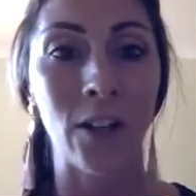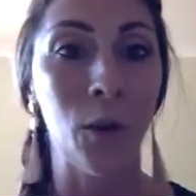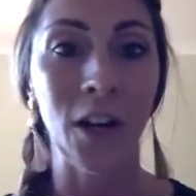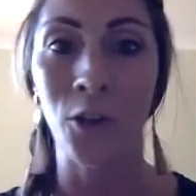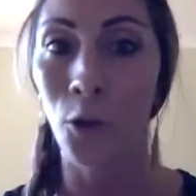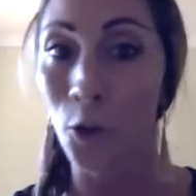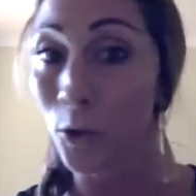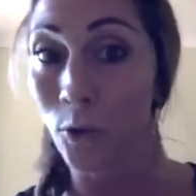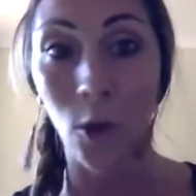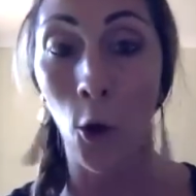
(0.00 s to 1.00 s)
So I
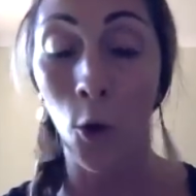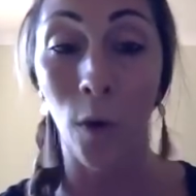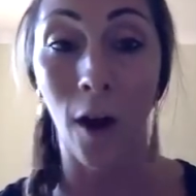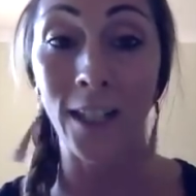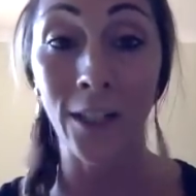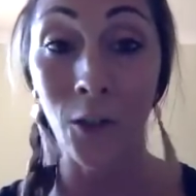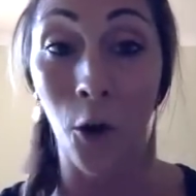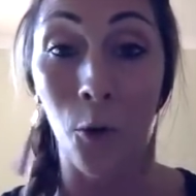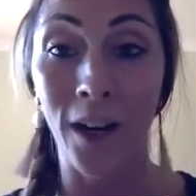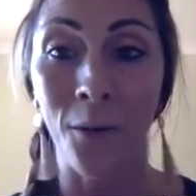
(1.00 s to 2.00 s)
didn't
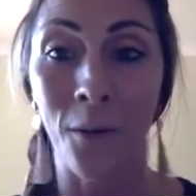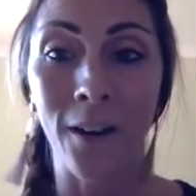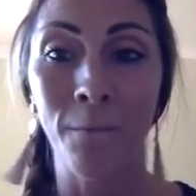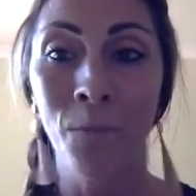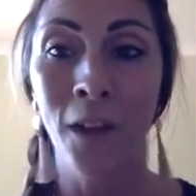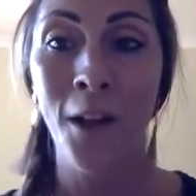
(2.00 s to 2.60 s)
know anyone.